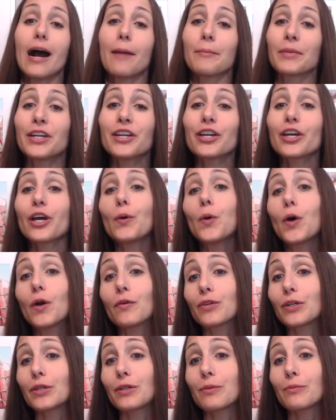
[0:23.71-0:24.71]
I'm going to go
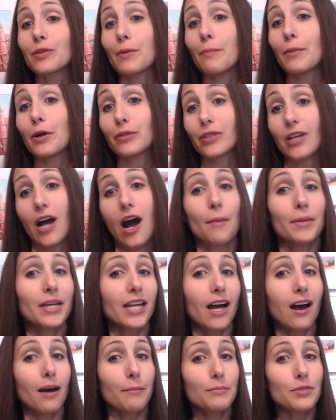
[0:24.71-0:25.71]
over the most common
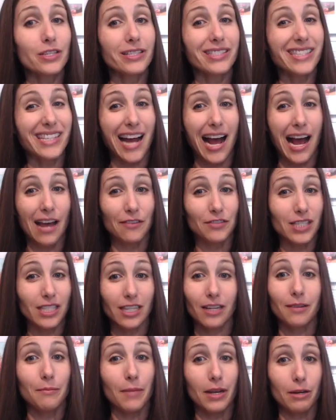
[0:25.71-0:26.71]
options that I've
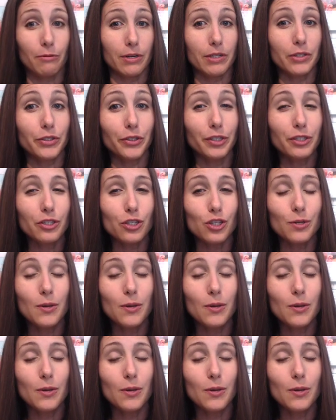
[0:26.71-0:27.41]
seen in my research